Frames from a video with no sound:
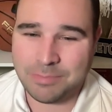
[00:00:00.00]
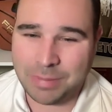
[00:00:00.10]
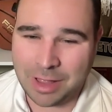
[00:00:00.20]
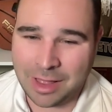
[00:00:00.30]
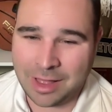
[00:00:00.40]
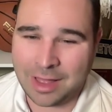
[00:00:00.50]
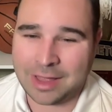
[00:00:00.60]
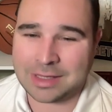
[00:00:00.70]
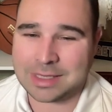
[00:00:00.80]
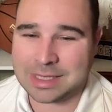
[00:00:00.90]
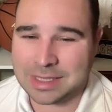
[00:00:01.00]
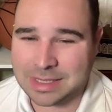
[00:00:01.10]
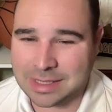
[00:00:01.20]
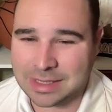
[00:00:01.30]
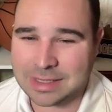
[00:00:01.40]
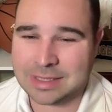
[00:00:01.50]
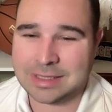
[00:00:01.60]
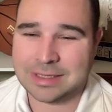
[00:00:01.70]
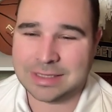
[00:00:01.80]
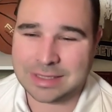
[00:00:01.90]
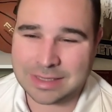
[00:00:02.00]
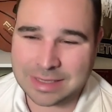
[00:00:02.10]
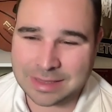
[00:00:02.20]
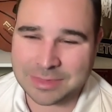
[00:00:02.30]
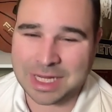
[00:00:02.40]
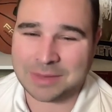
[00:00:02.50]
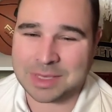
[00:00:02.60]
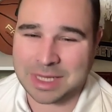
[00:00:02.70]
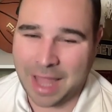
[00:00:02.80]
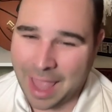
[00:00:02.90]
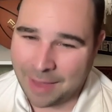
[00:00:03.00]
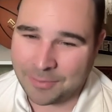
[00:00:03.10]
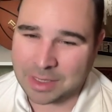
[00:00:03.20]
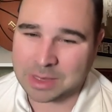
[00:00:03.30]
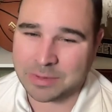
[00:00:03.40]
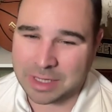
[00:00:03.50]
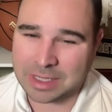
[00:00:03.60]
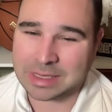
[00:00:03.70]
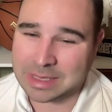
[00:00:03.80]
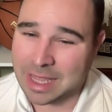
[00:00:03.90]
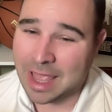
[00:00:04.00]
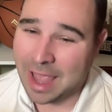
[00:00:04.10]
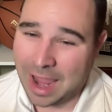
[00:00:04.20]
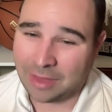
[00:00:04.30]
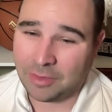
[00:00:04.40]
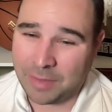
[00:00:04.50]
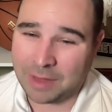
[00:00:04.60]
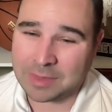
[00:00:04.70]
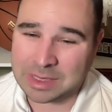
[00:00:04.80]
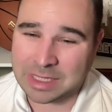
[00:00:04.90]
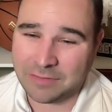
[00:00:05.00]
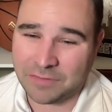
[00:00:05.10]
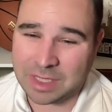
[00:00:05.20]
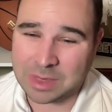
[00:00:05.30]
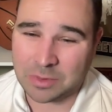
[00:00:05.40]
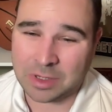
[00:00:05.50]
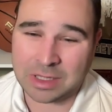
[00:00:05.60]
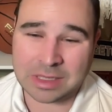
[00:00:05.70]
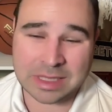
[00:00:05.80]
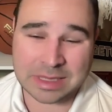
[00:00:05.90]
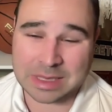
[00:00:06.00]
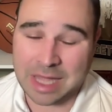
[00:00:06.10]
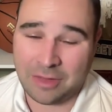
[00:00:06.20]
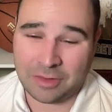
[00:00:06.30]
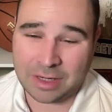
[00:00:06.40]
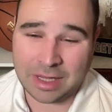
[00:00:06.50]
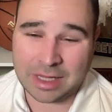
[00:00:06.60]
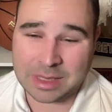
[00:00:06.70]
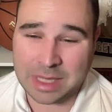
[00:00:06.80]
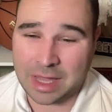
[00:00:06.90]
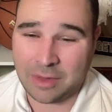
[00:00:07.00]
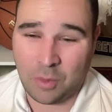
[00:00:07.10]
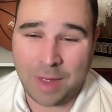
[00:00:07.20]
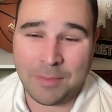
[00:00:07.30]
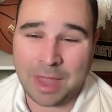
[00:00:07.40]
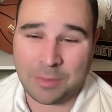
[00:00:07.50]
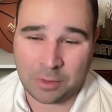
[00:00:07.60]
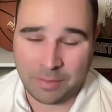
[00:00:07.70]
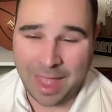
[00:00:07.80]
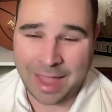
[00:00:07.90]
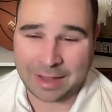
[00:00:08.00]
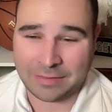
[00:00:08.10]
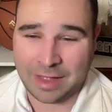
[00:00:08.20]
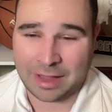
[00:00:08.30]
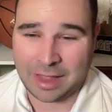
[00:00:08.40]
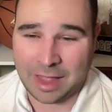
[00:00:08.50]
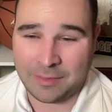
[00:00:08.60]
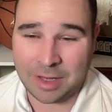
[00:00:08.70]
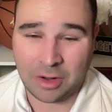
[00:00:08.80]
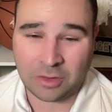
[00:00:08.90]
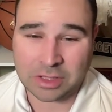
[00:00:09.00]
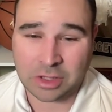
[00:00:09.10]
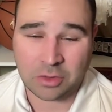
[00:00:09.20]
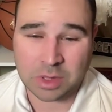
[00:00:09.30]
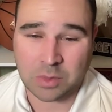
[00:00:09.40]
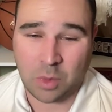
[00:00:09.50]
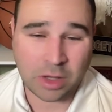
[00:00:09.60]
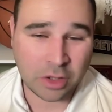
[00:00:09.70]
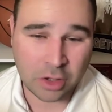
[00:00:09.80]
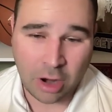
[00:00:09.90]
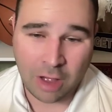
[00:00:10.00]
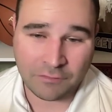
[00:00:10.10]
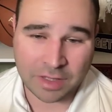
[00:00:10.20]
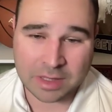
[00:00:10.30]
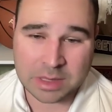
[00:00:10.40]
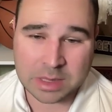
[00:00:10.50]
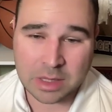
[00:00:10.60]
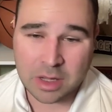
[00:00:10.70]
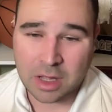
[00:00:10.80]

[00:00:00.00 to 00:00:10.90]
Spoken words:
but sometimes it happens because Alabama's defense was as solid as a wet paper bag in that game, and all it took was one good offense